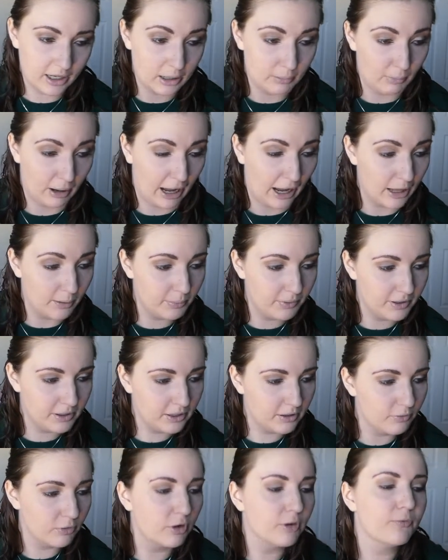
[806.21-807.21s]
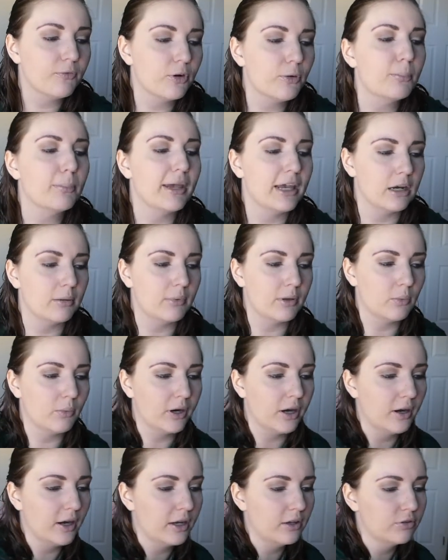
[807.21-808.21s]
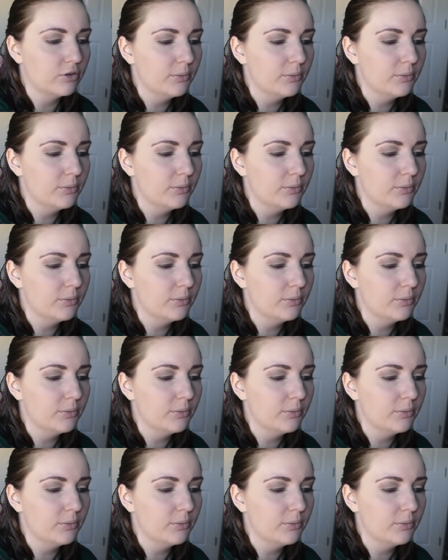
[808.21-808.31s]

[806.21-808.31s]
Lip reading: in my opinion, or for me to be wearing.